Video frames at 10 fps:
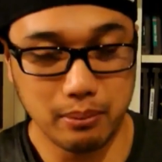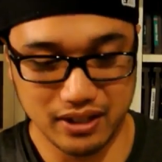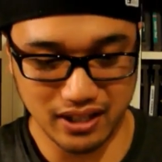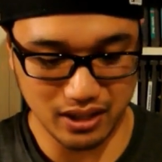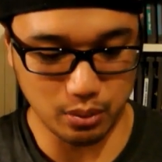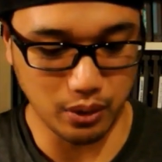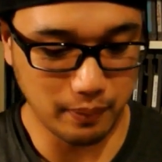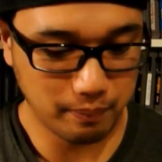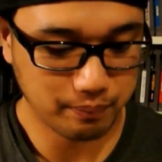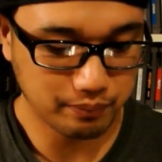is this one.
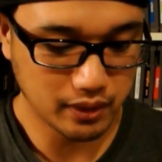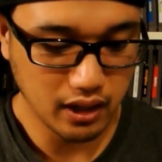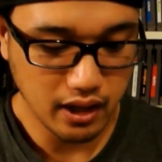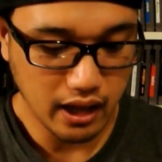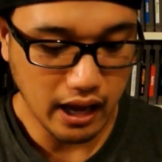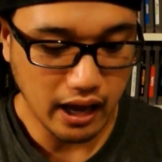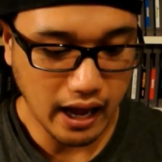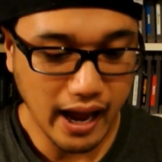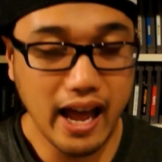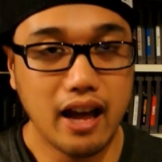
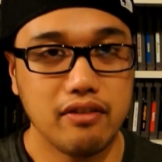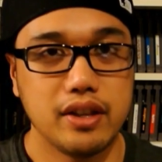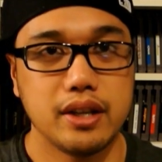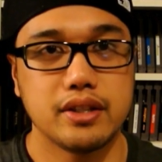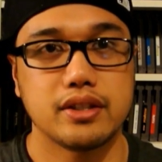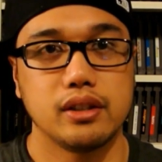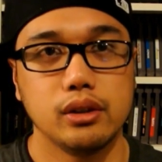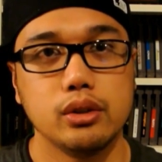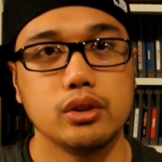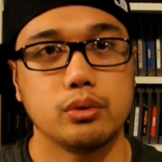I have this
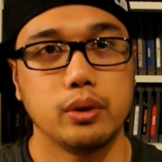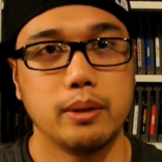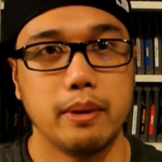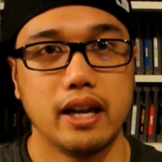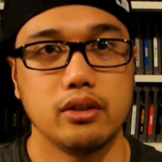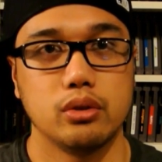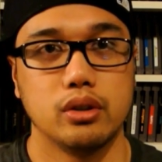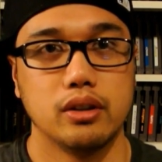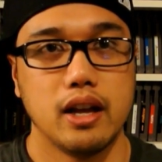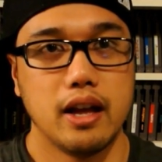loose with the manual,
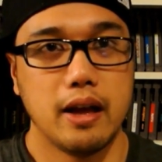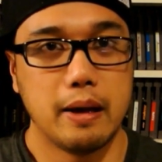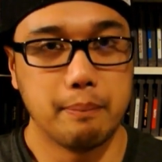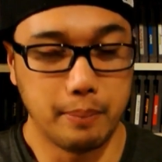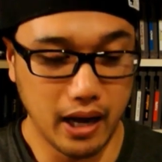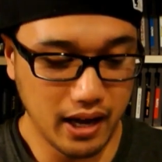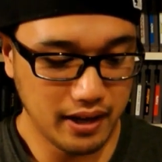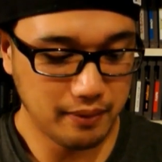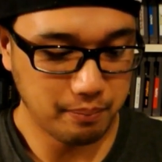but